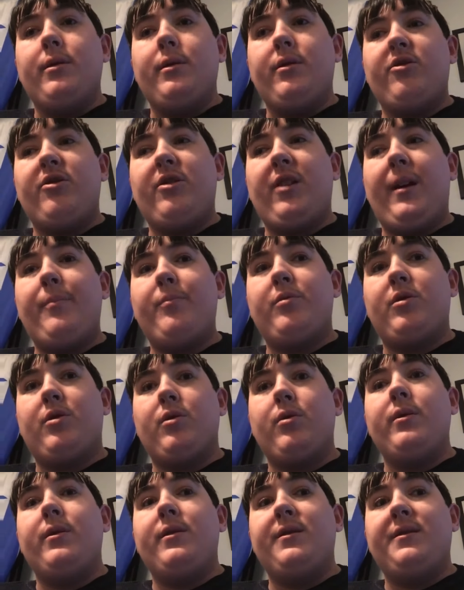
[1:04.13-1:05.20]

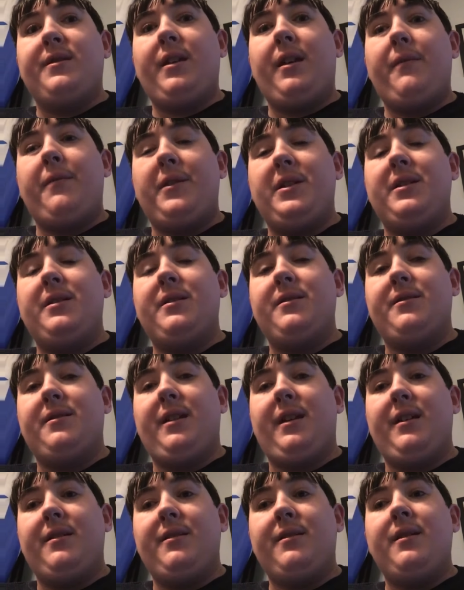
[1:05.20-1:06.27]
chapter 7
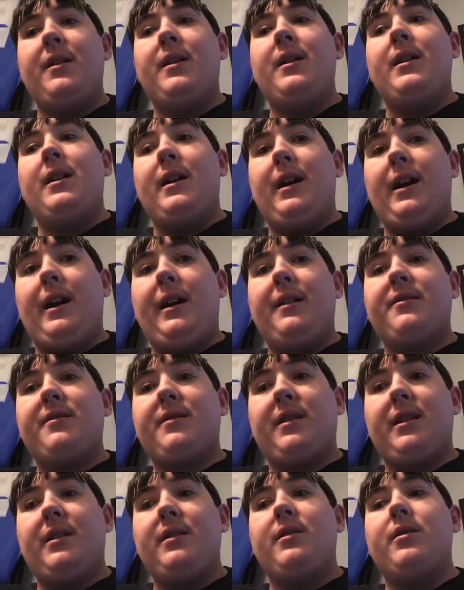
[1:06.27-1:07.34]
says,
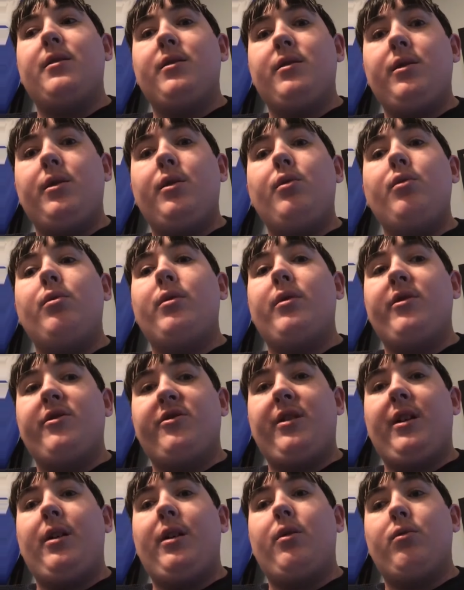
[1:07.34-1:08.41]
ask and you
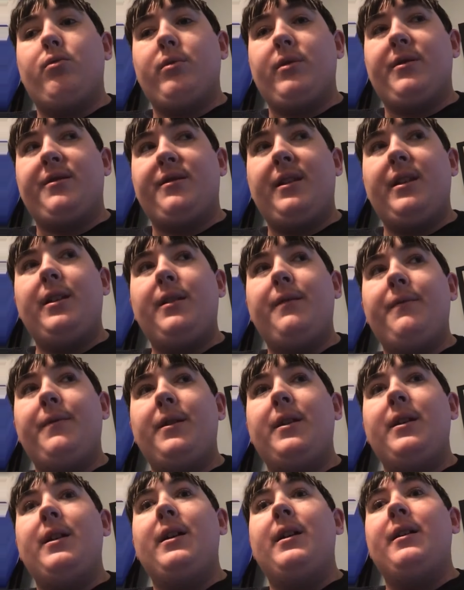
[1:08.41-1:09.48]
shall receive,
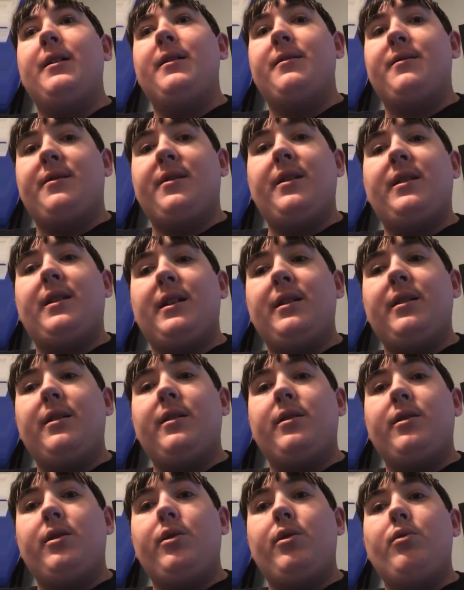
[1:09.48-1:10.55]
seek and
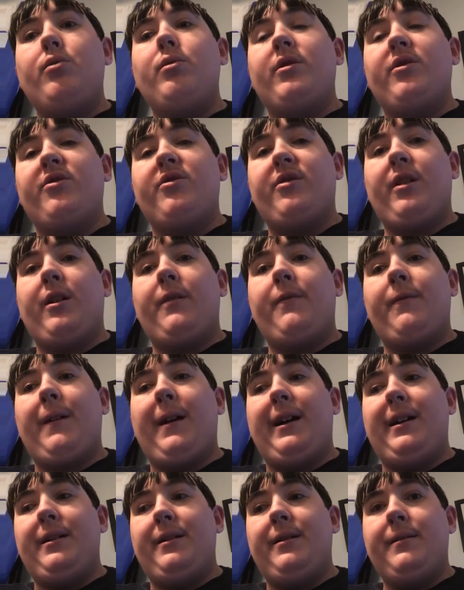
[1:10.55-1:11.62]
you shall
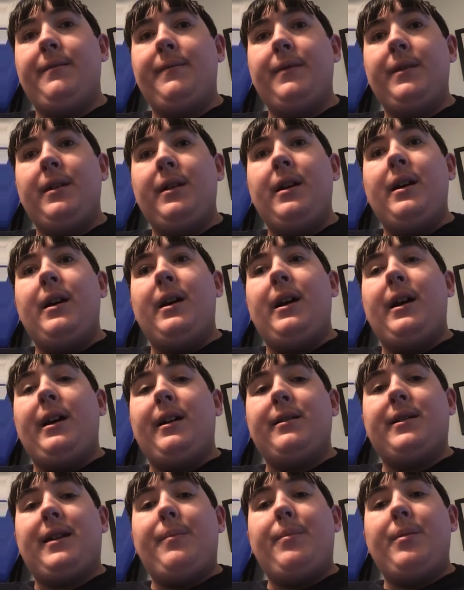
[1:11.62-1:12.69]
find.
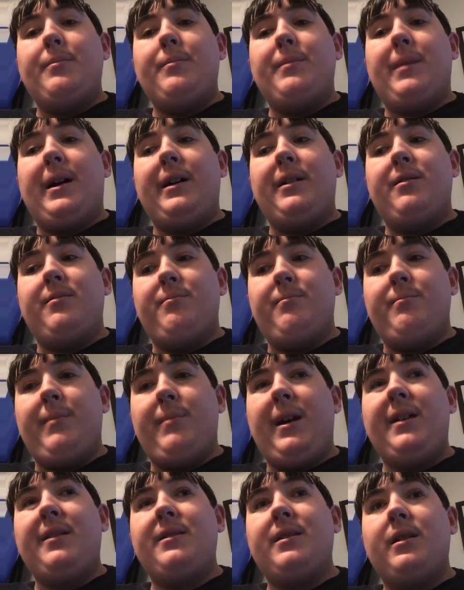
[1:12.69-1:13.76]
And keep in mind,
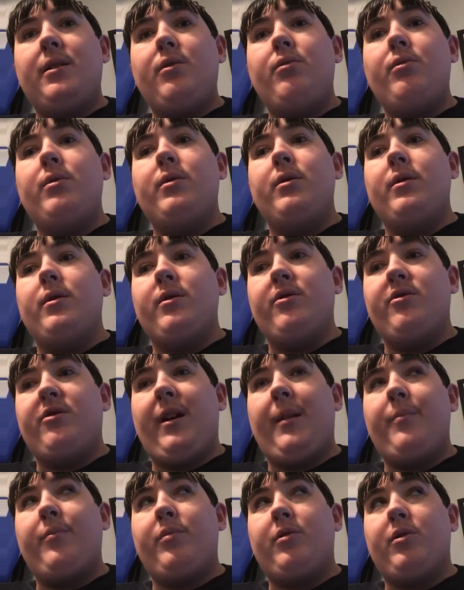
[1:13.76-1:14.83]
Matthew
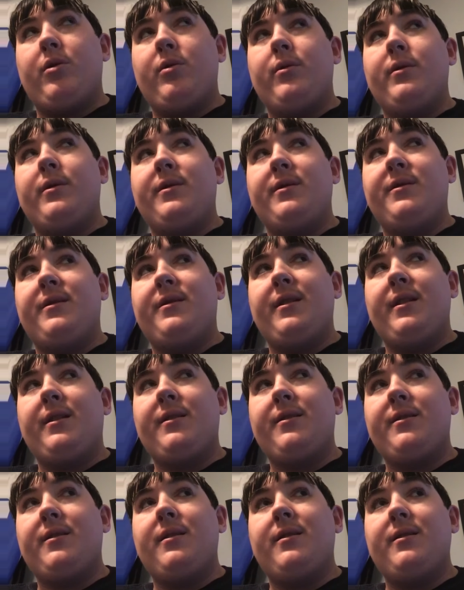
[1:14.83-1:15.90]
chapter
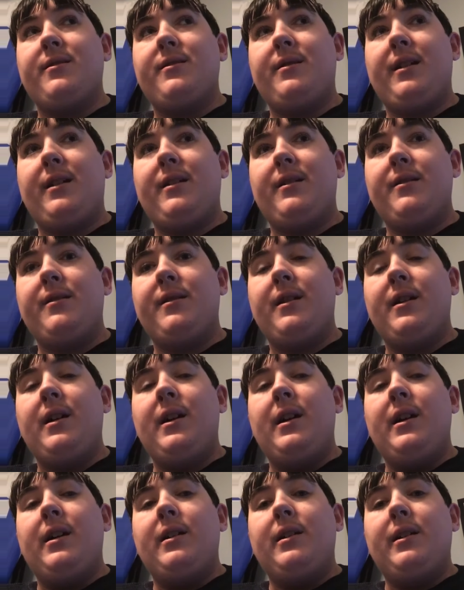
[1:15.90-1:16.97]
6 says,
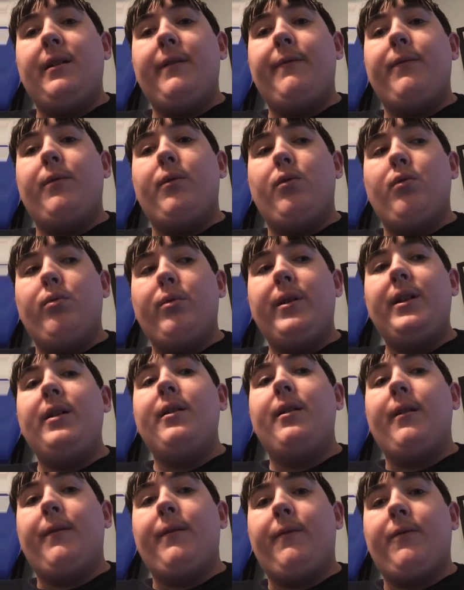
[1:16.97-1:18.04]
if we
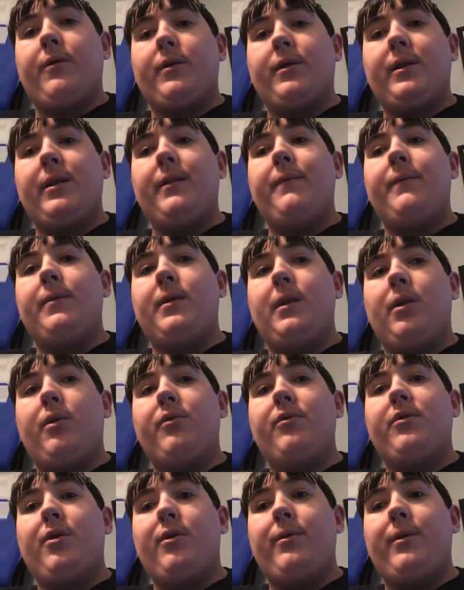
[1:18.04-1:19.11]
forgive
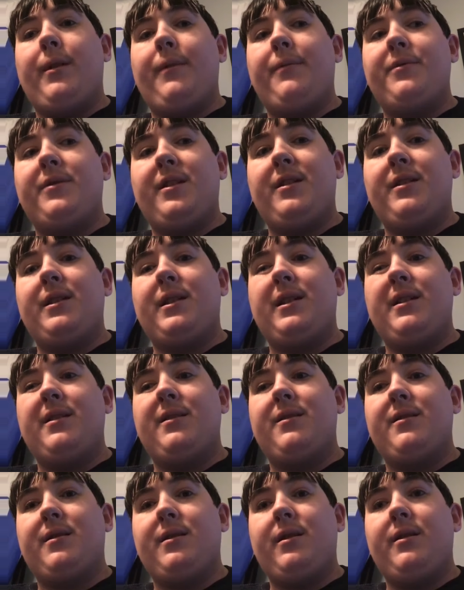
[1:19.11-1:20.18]
those who have sinned
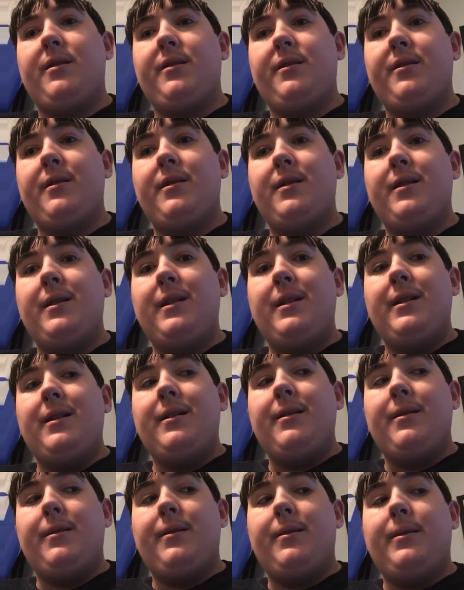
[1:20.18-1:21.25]
against us,
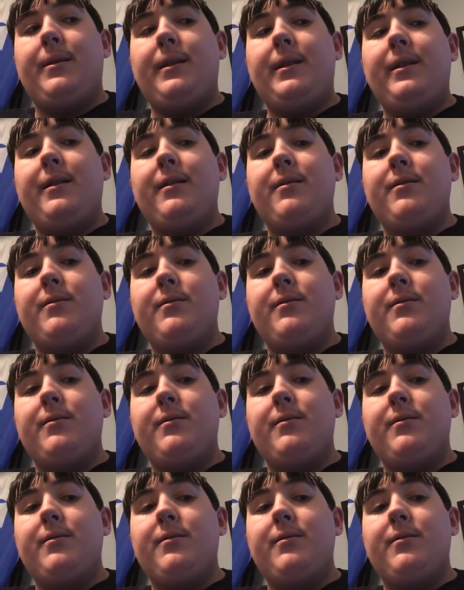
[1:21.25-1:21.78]
the